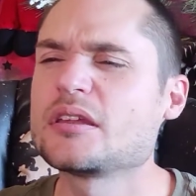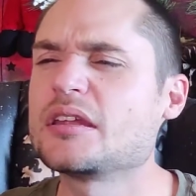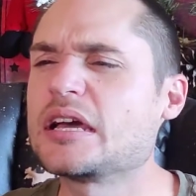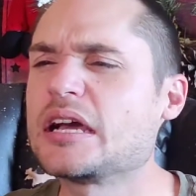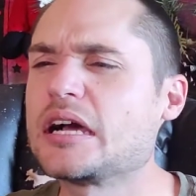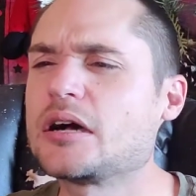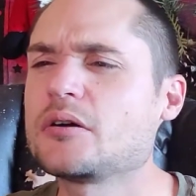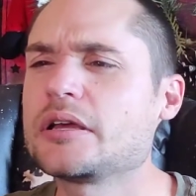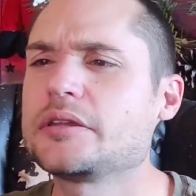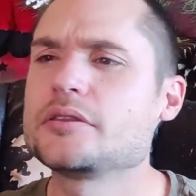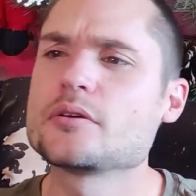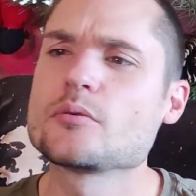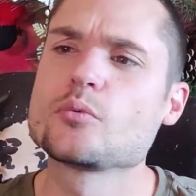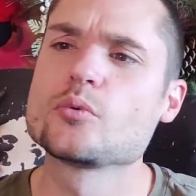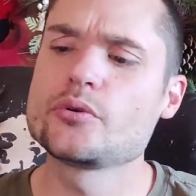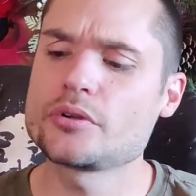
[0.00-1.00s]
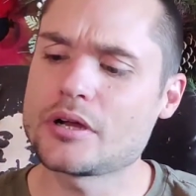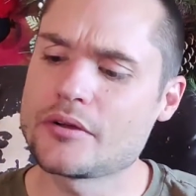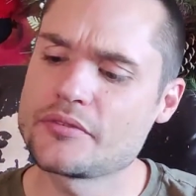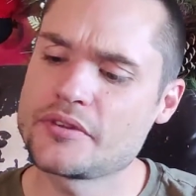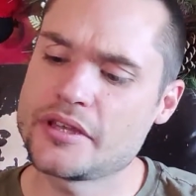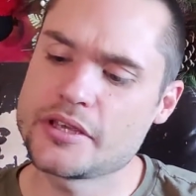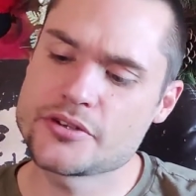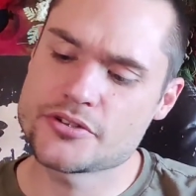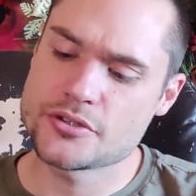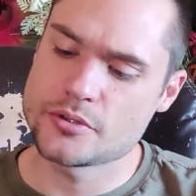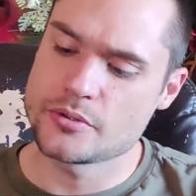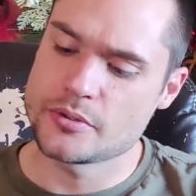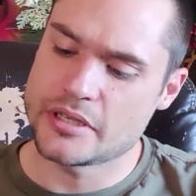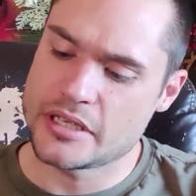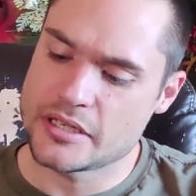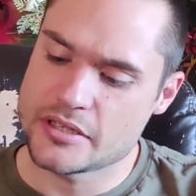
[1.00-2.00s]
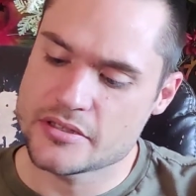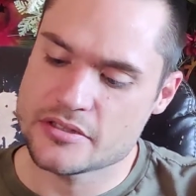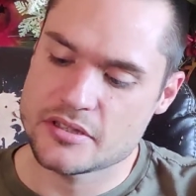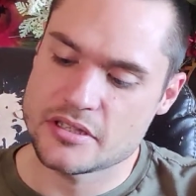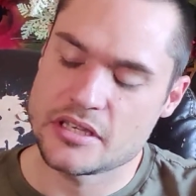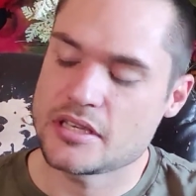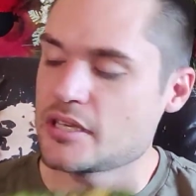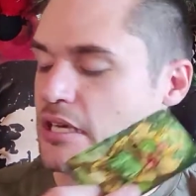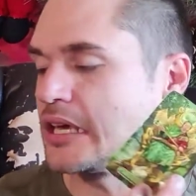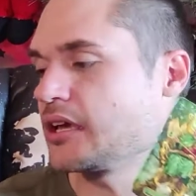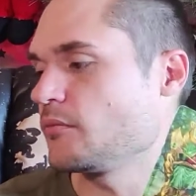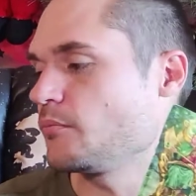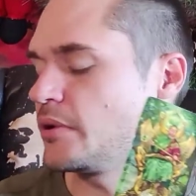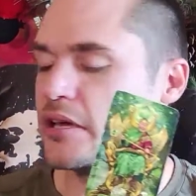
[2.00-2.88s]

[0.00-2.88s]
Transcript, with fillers: Now, in the root of the issue is the King of